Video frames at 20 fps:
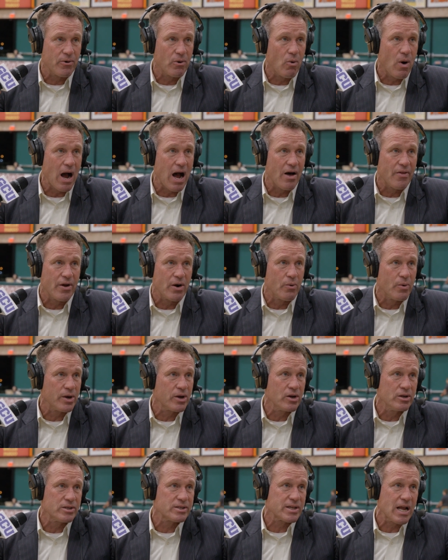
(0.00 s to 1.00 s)
For a while there, we
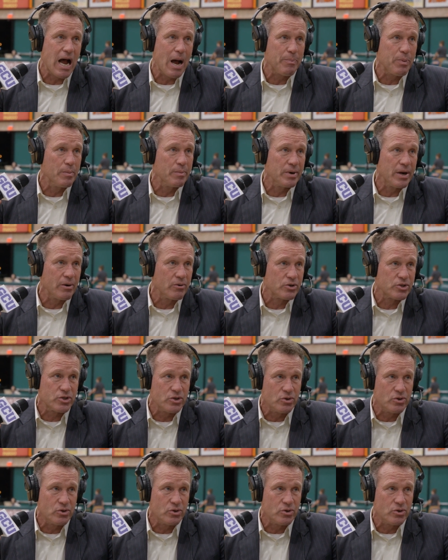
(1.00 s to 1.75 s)
couldn't stop them. They were